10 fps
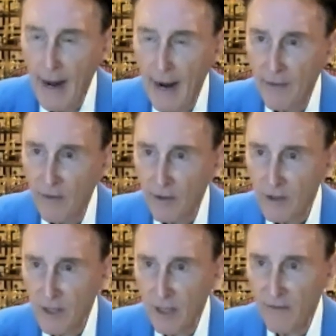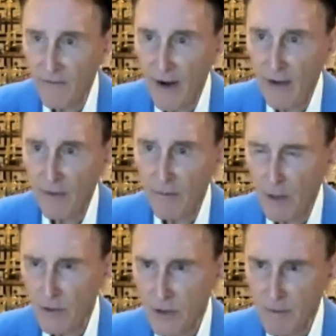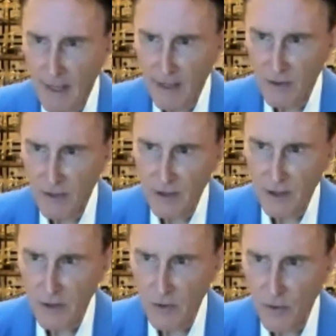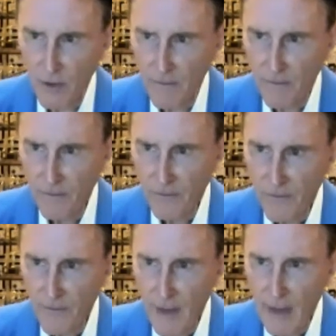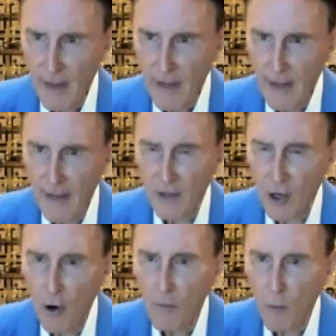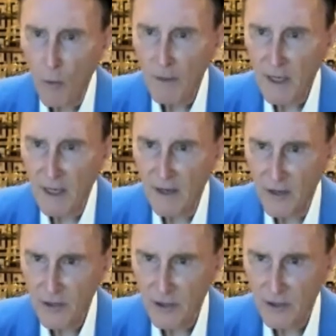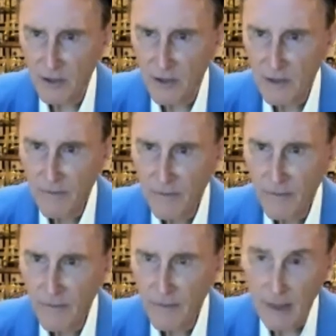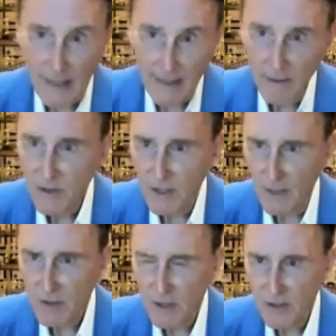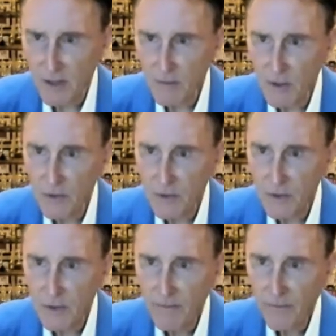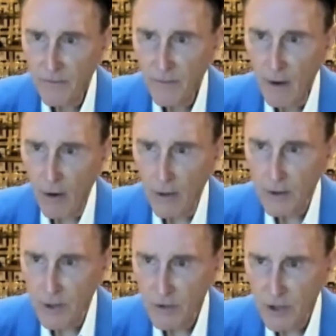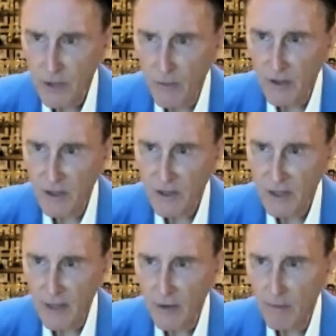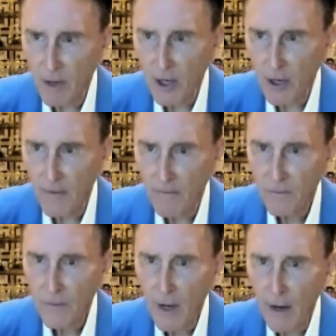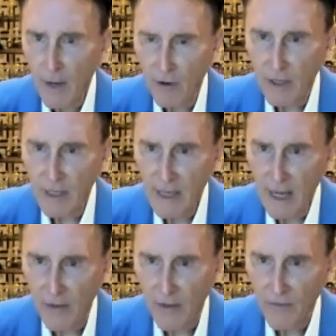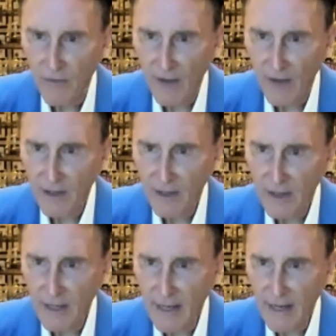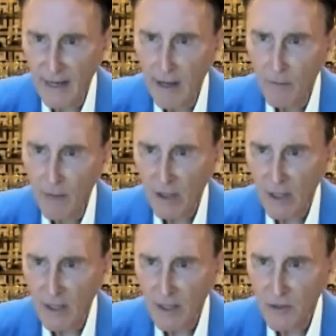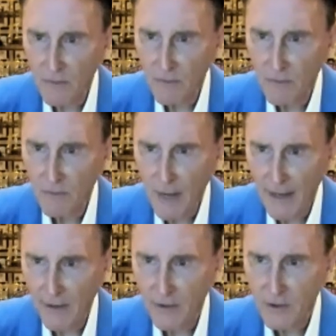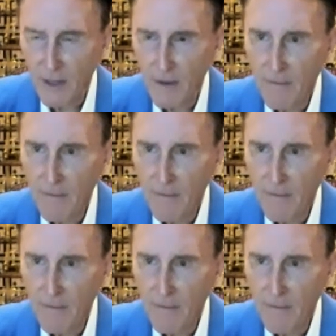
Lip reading: And their study found that post-traumatic stress disorder and comorbid conditions like substance abuse are associated with a cellular marker of early death found in DNA methylation patterns.